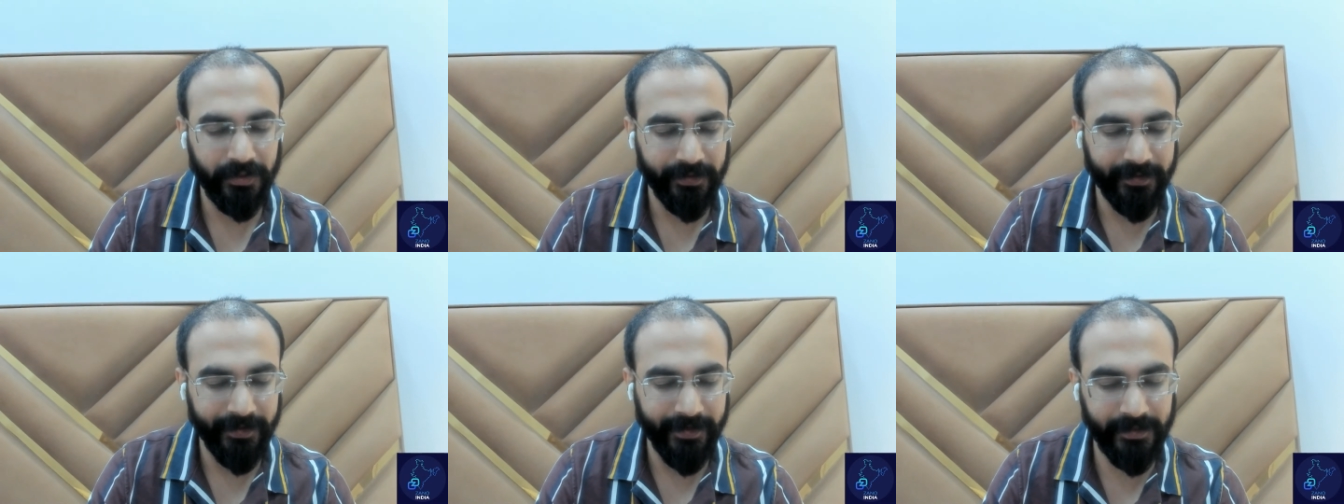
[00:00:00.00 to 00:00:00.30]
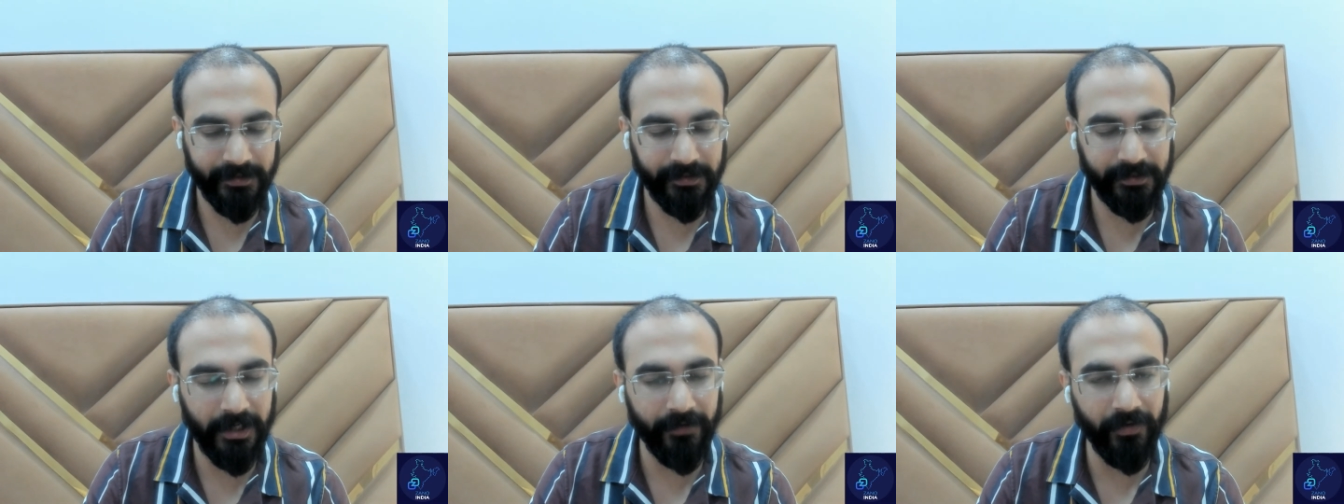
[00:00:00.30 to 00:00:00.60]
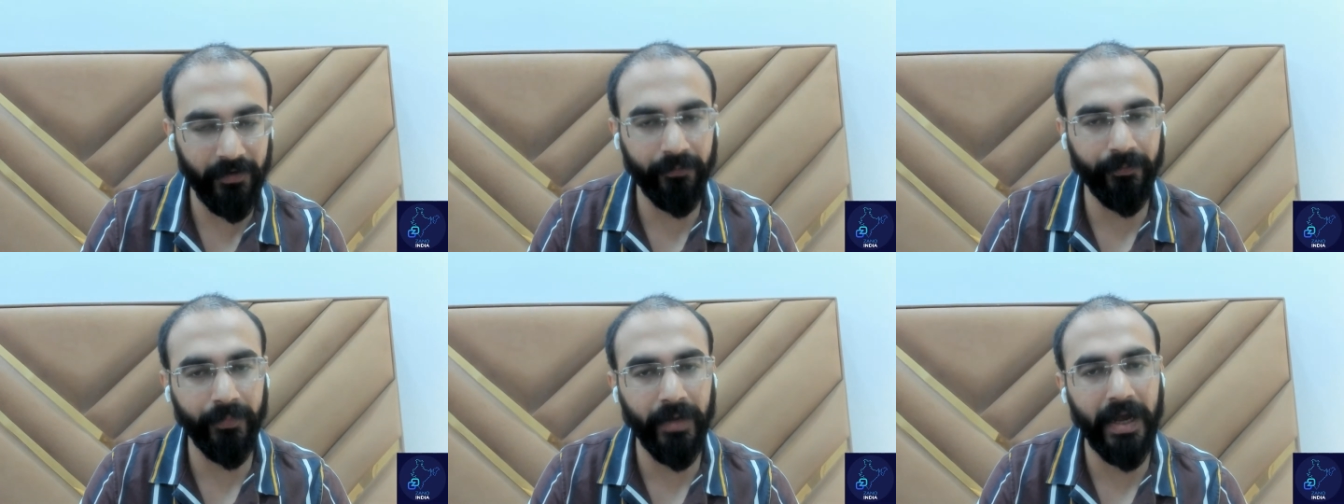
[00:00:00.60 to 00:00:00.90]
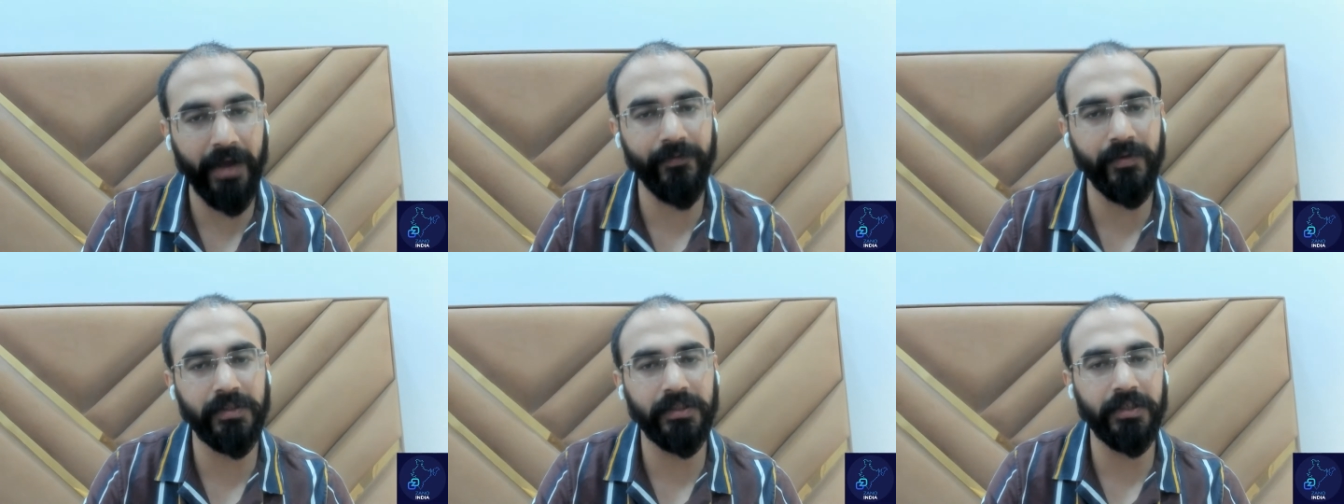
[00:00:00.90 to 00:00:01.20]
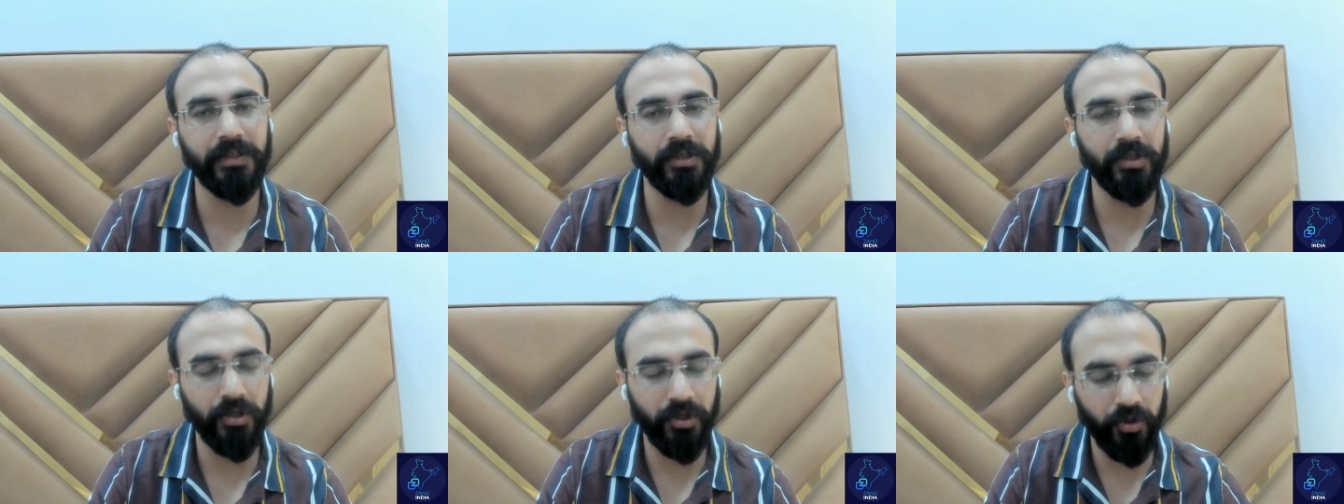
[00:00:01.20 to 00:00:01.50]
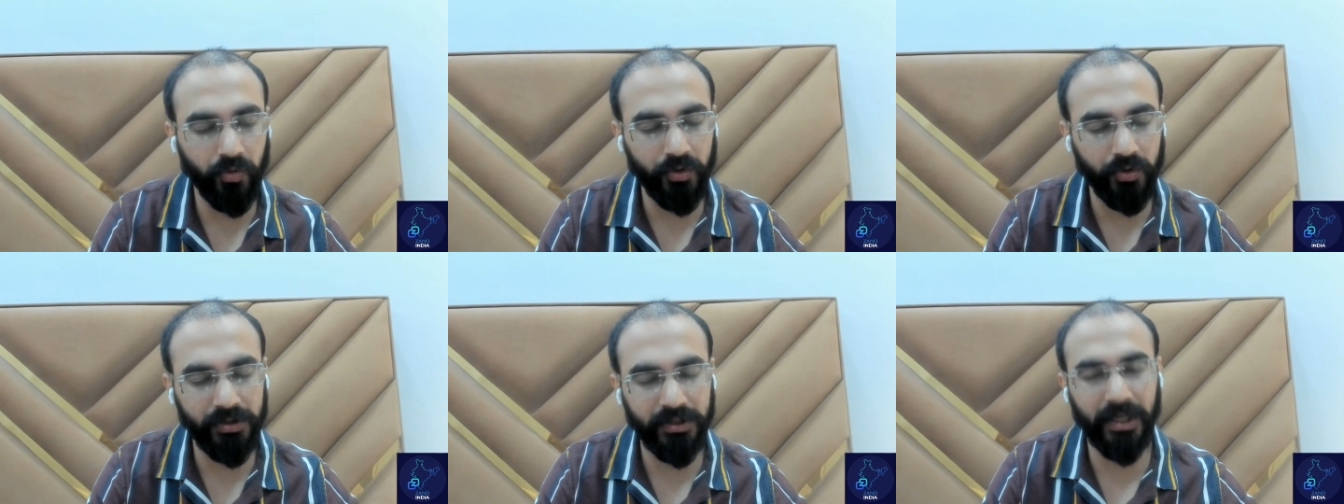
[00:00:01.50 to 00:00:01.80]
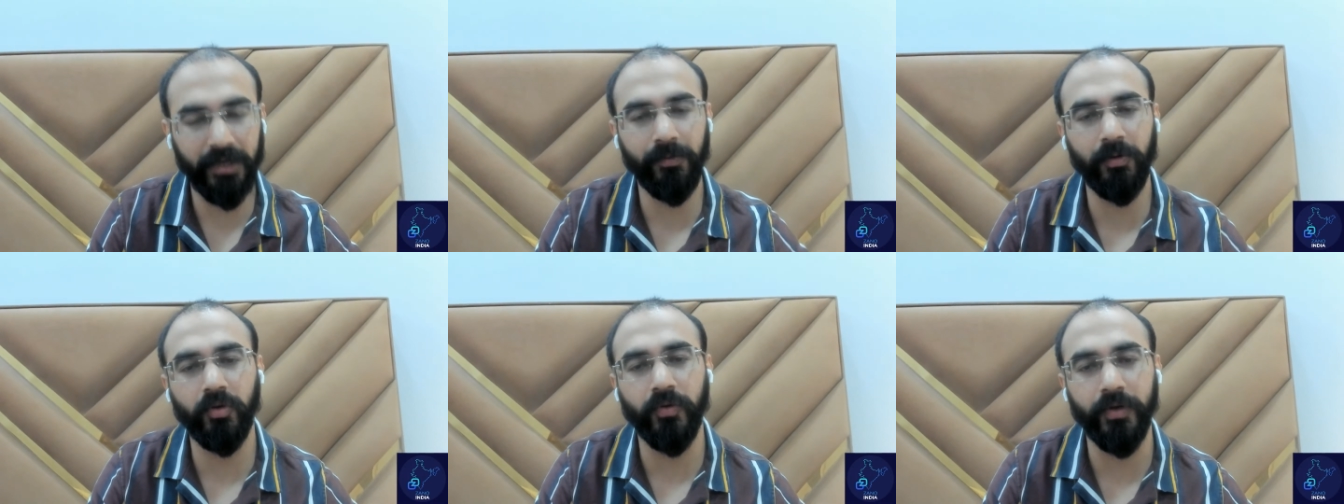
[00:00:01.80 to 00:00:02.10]
is giving privacy to
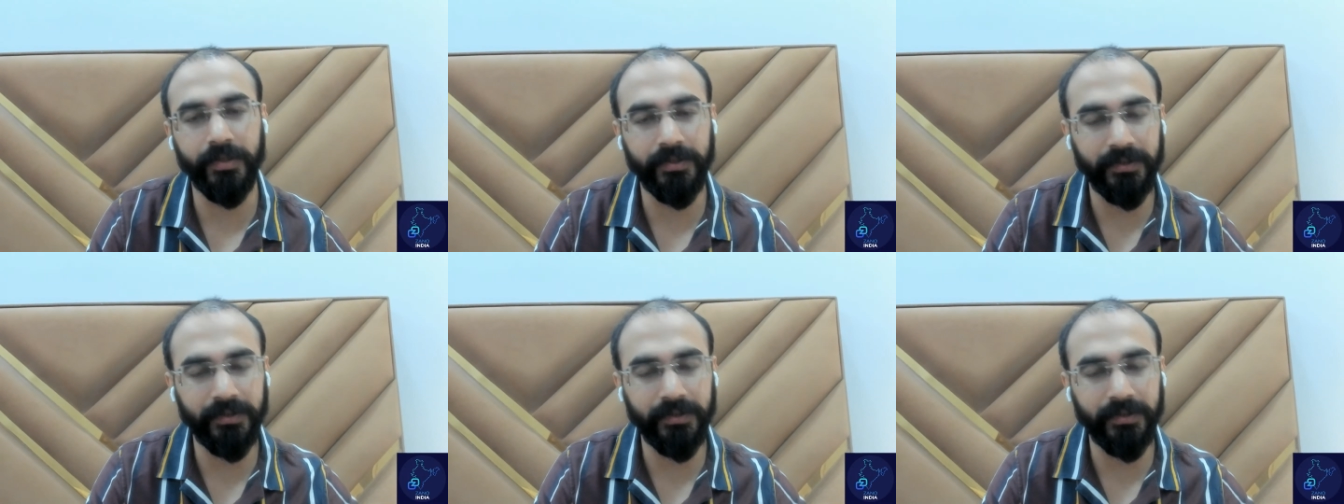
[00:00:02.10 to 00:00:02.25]
stable coins,